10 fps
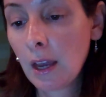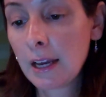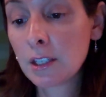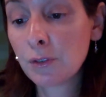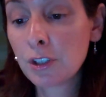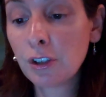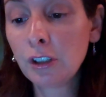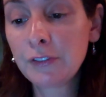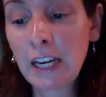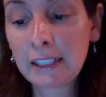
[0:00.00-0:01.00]
As a
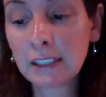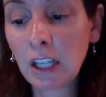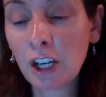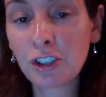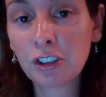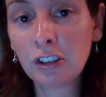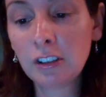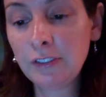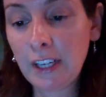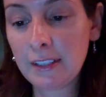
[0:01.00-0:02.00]
result of technological
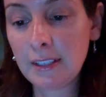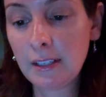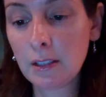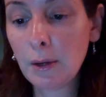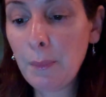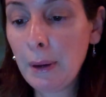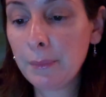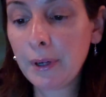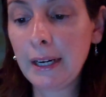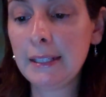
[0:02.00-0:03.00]
advances,
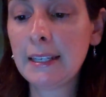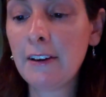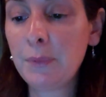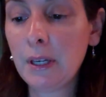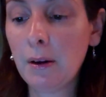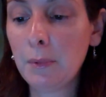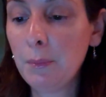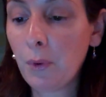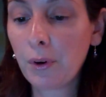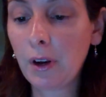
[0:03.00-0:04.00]
membranes have become a
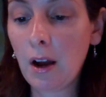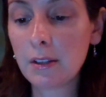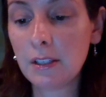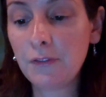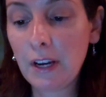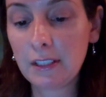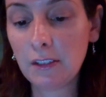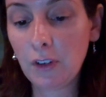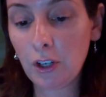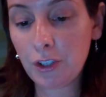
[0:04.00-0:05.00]
more
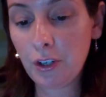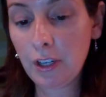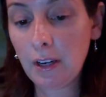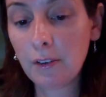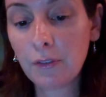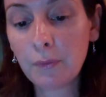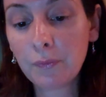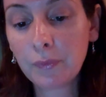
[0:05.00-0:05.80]
cost-effective alternative.